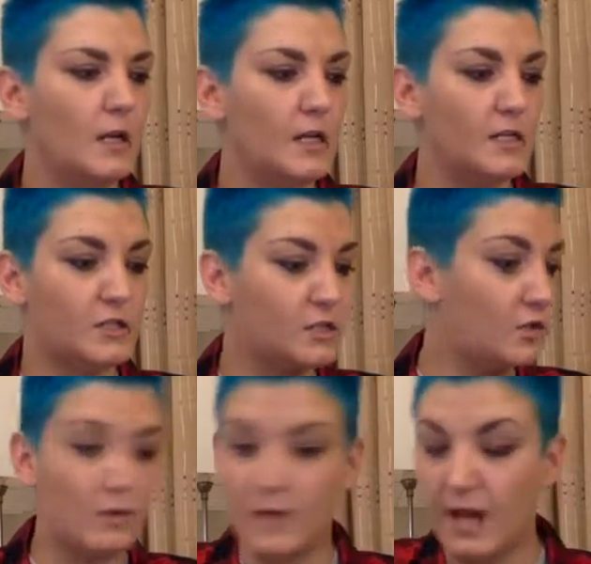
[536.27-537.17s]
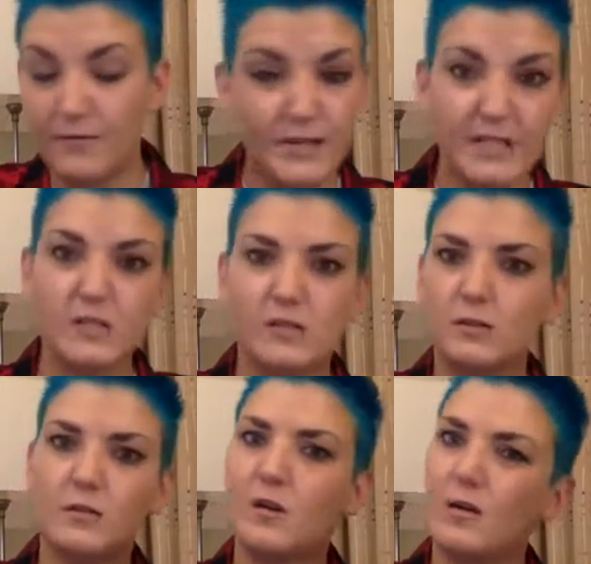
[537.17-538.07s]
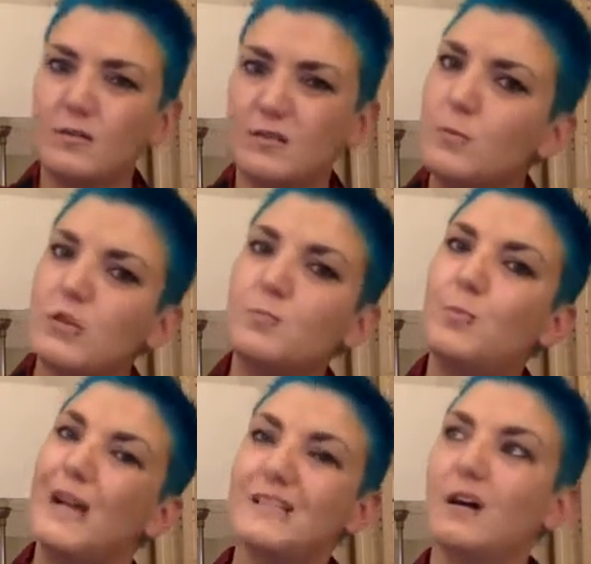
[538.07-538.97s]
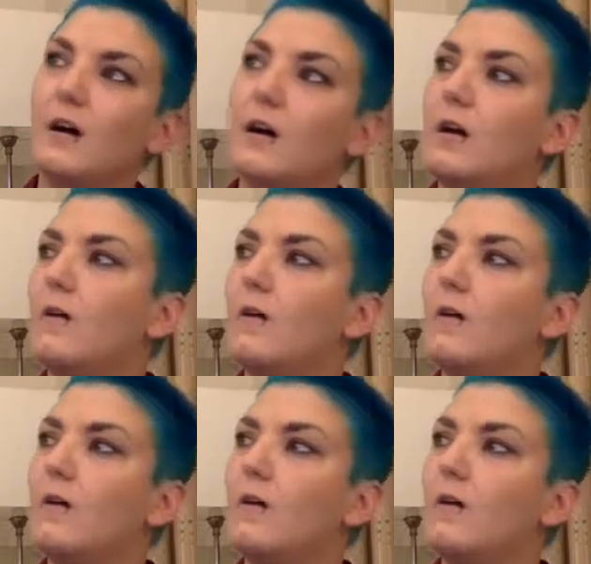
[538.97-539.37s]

it's just everything's gotten so much better.